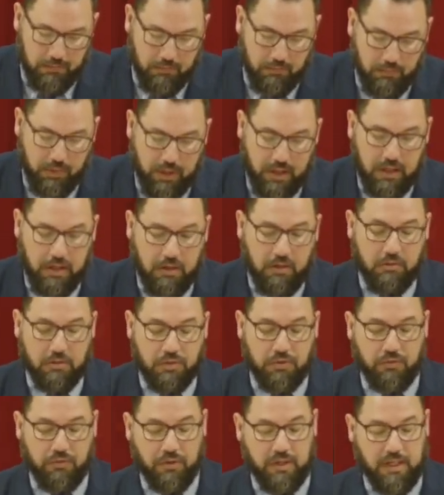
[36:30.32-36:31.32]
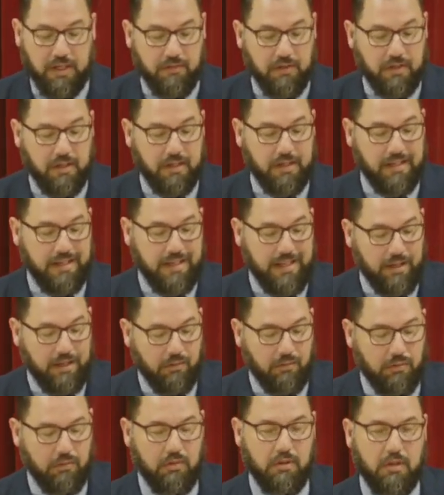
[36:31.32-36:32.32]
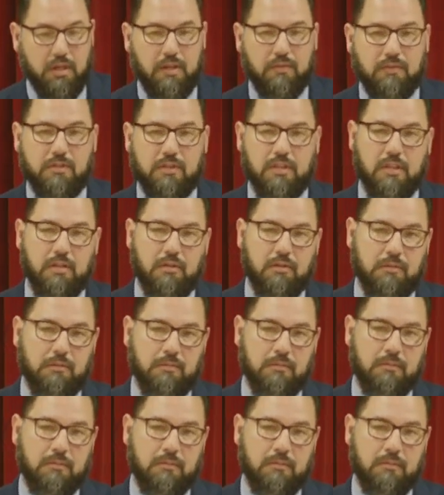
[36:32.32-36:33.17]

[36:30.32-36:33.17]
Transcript: But he who is forgiven little loves little.